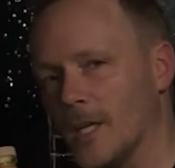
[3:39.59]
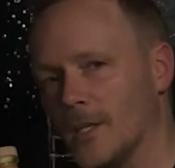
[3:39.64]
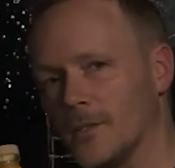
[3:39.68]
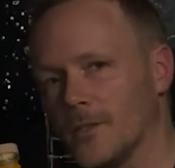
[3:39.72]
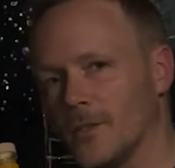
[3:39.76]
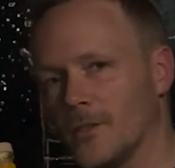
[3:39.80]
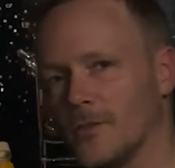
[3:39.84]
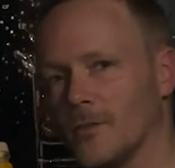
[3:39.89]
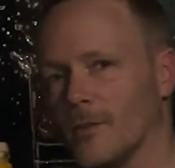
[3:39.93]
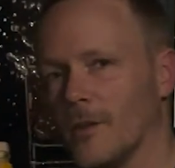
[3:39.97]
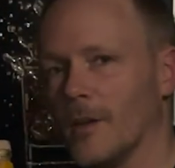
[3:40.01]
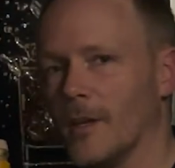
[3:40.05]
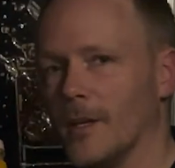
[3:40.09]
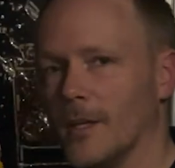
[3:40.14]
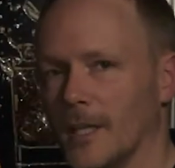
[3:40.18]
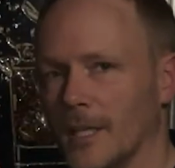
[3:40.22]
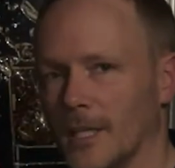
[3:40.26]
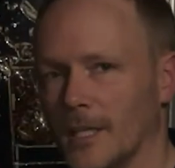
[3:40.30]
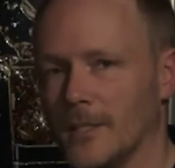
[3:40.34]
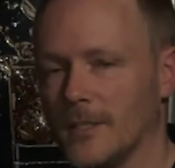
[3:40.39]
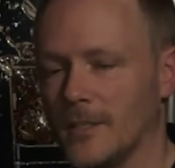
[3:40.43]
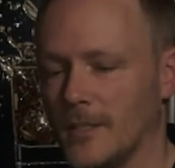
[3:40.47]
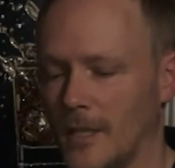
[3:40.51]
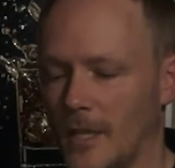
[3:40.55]
to try
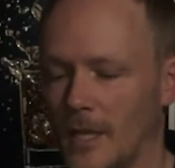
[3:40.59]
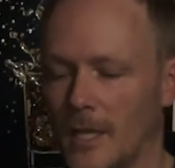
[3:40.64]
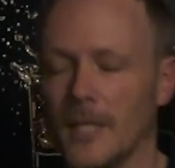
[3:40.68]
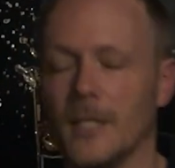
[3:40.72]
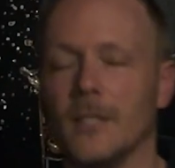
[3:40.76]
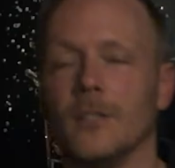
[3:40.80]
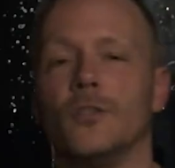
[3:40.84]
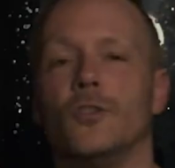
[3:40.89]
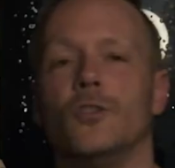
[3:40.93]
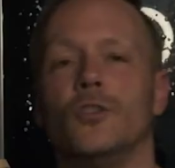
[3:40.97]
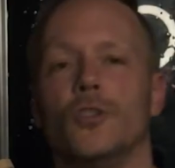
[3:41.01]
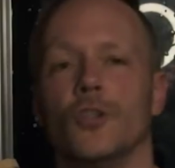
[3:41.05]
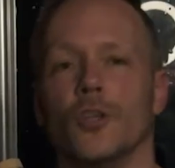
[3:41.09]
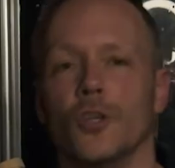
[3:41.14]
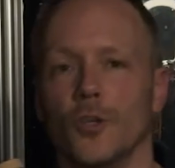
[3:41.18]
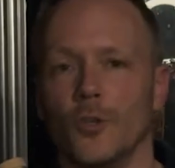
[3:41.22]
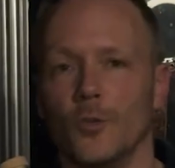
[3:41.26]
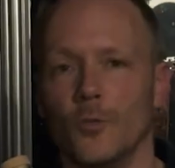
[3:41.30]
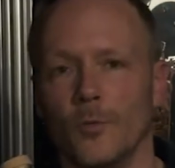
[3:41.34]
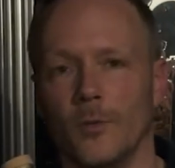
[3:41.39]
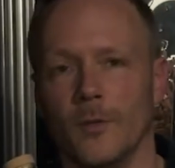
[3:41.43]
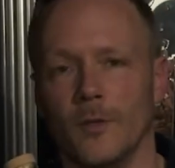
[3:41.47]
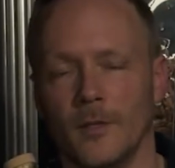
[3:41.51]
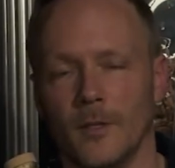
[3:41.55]
this,
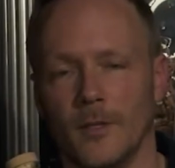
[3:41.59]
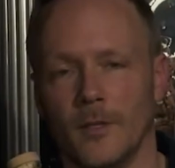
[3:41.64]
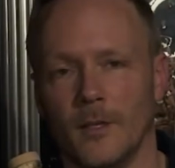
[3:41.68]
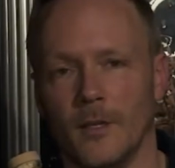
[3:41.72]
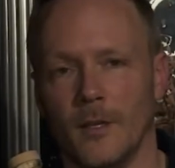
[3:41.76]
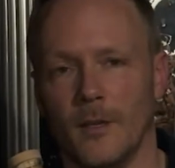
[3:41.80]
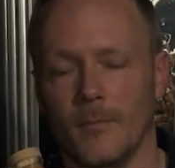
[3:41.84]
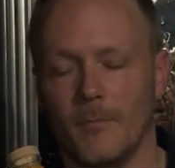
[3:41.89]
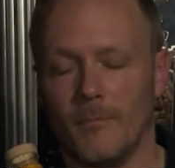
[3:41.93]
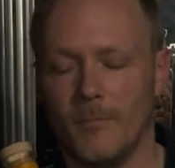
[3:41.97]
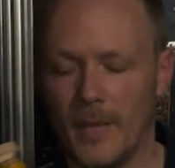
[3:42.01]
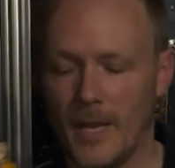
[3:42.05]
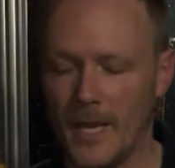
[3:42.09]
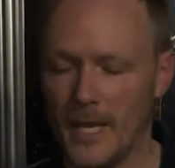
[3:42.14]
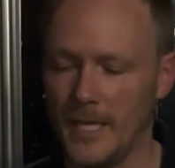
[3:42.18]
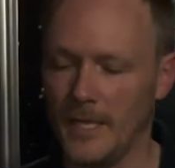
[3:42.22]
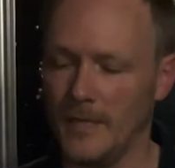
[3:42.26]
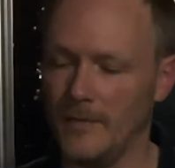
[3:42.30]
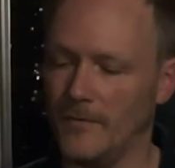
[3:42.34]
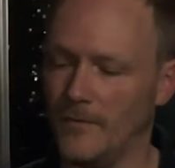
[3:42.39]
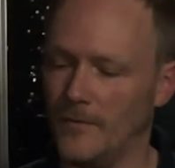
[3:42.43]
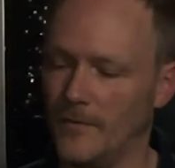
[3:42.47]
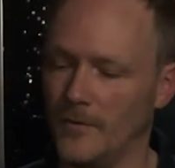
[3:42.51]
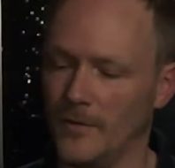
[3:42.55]
do. Pay
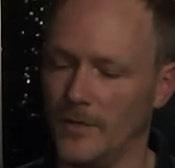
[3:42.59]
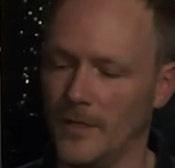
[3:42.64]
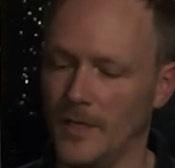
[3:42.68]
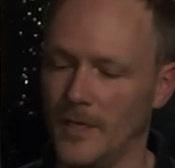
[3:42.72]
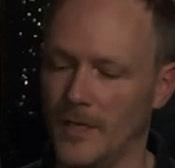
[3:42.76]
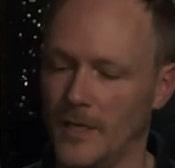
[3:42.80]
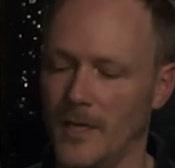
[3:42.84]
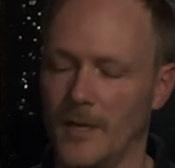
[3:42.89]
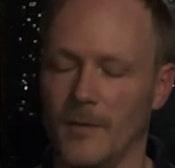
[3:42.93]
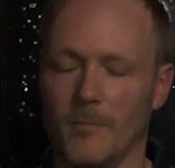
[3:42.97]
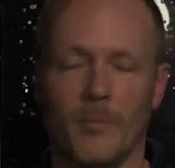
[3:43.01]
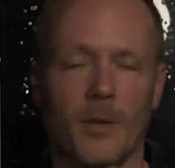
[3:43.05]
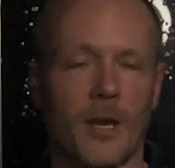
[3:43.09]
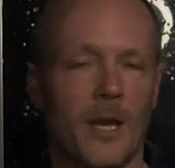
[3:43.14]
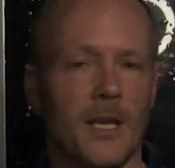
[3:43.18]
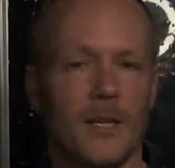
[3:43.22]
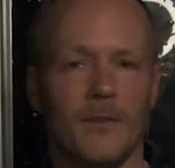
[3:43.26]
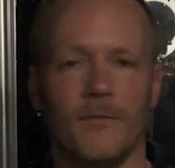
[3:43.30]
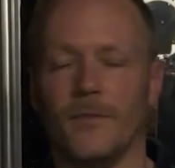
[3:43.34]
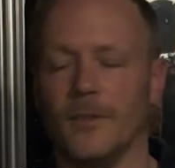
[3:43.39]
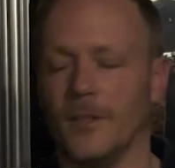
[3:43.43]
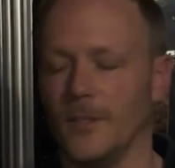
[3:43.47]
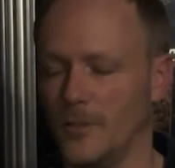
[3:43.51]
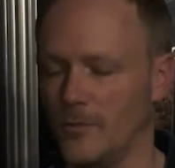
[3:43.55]
for
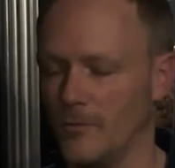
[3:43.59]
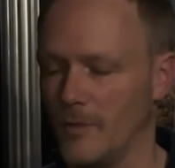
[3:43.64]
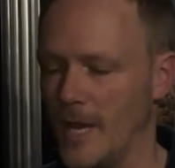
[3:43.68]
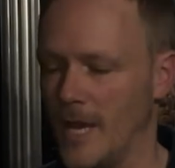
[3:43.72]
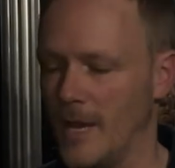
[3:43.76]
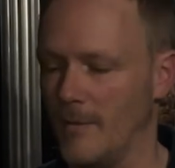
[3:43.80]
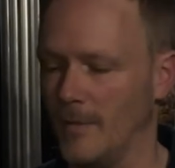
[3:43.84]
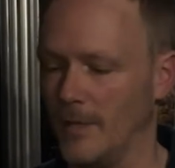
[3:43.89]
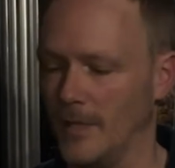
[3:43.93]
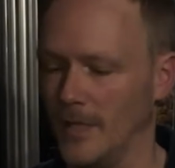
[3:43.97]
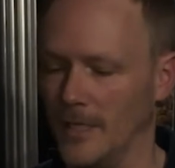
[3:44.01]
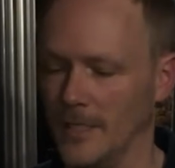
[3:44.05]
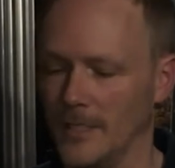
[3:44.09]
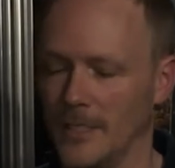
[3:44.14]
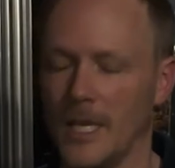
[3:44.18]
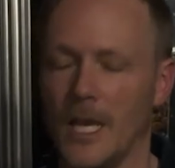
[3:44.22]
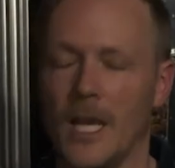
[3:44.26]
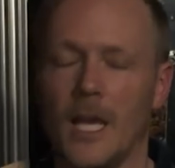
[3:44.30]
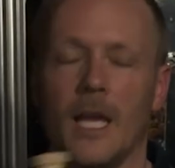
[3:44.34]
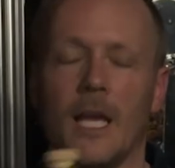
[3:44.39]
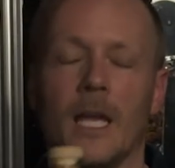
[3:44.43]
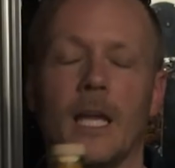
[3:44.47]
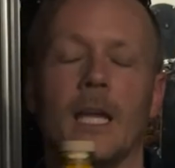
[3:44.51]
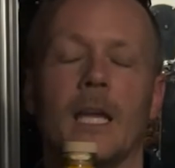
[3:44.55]
the dram of this.
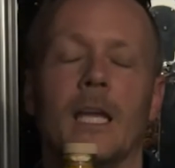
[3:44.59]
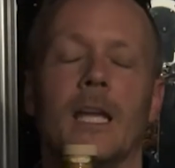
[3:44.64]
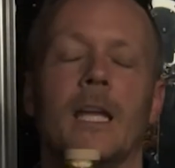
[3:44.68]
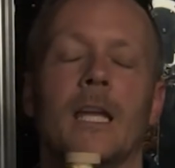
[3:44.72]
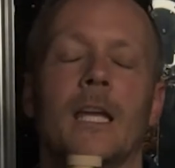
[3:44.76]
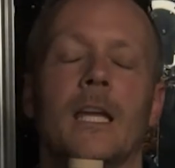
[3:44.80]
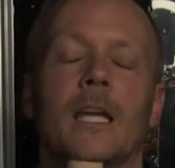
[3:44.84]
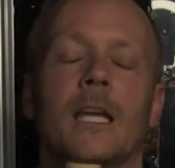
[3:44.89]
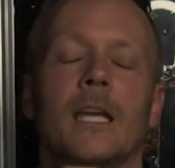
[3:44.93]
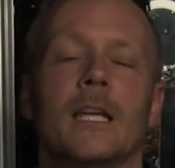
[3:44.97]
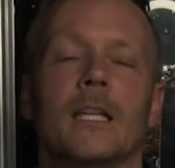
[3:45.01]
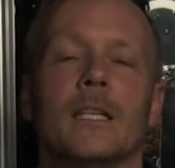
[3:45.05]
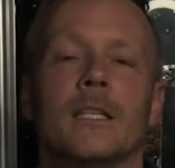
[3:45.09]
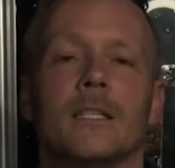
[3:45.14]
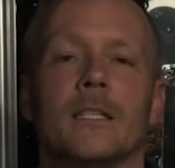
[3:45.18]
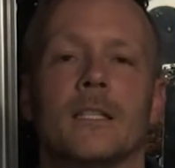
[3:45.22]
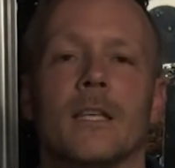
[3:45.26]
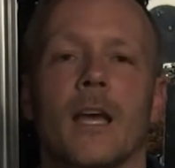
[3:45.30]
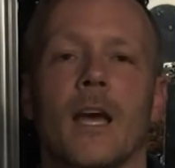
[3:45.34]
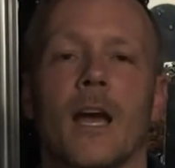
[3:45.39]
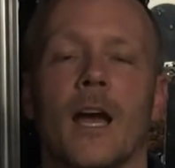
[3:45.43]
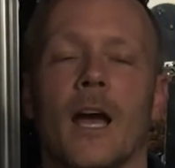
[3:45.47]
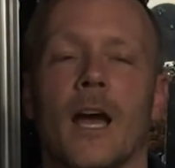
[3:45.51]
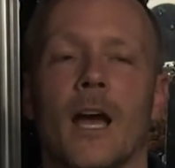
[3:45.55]
It's
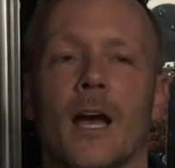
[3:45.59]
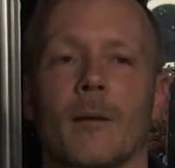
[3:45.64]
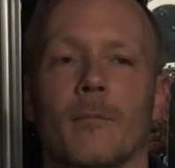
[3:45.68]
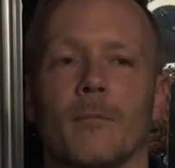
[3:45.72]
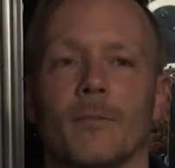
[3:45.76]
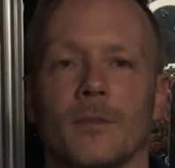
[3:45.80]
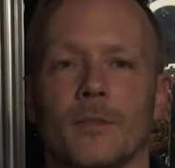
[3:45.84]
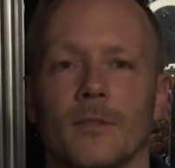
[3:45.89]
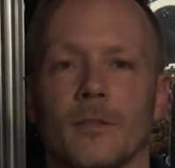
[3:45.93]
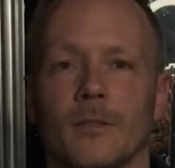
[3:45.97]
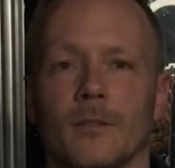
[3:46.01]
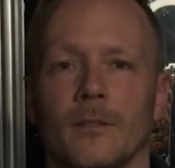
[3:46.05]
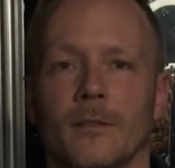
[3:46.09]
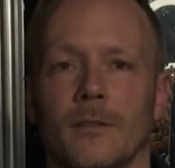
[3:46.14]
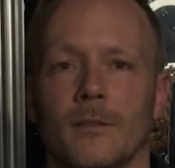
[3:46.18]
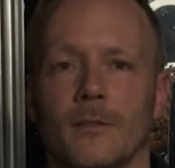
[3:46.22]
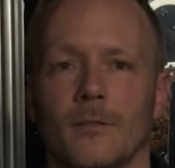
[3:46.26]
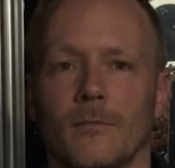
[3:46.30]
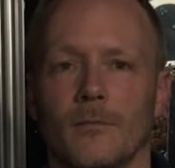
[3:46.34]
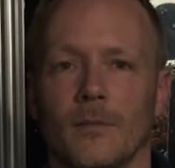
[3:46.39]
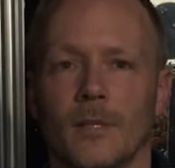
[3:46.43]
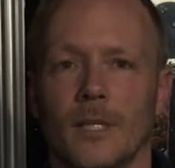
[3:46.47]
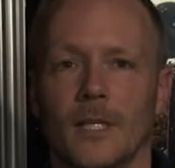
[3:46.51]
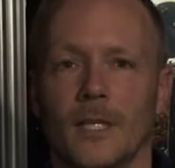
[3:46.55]

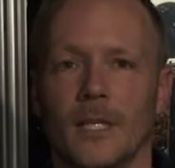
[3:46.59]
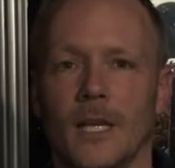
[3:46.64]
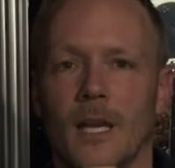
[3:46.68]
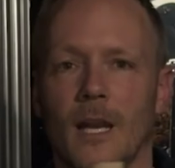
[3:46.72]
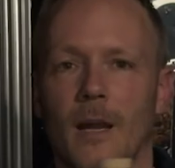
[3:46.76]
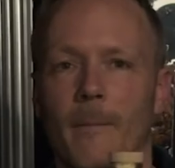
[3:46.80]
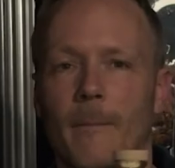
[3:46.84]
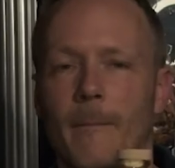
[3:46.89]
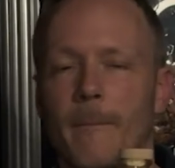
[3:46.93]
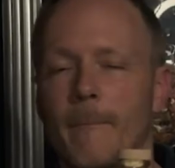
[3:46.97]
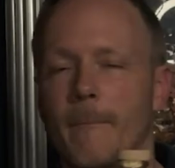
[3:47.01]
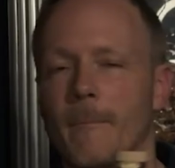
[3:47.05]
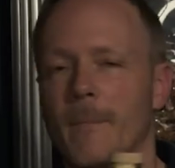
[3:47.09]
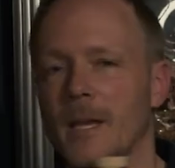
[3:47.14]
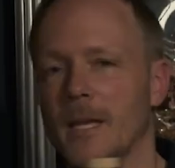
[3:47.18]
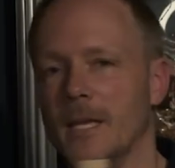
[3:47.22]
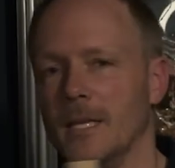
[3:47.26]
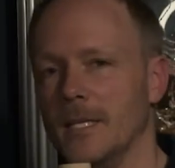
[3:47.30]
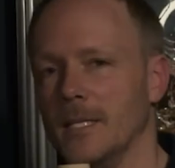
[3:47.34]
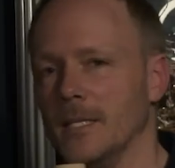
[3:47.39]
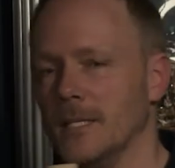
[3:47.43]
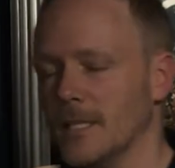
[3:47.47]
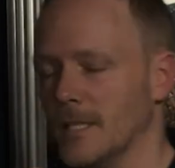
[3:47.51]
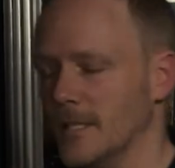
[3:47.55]
absolutely
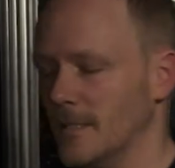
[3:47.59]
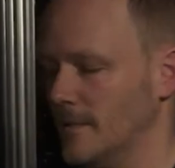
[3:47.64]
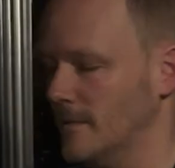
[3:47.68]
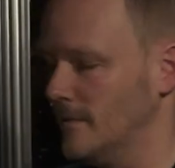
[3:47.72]
amazing.